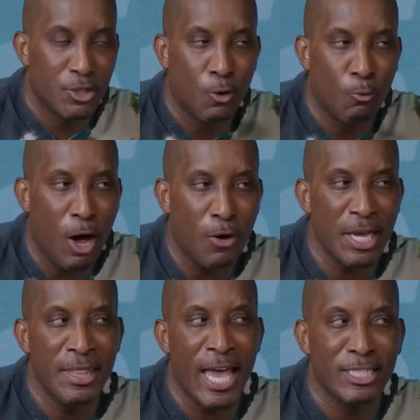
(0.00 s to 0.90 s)
to walk
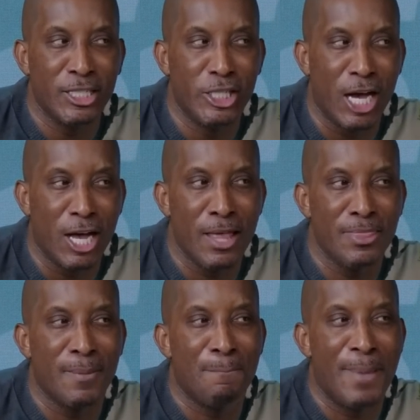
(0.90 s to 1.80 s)
in that
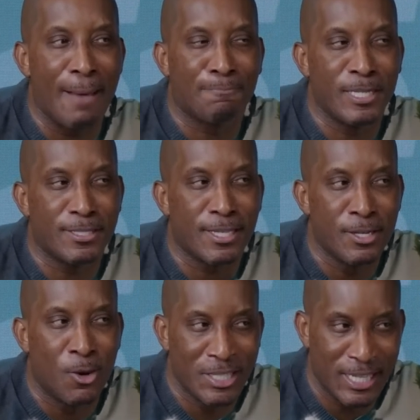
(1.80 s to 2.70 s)
John the Baptist
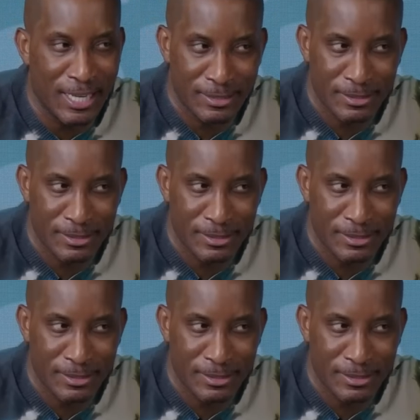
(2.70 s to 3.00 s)
anointing.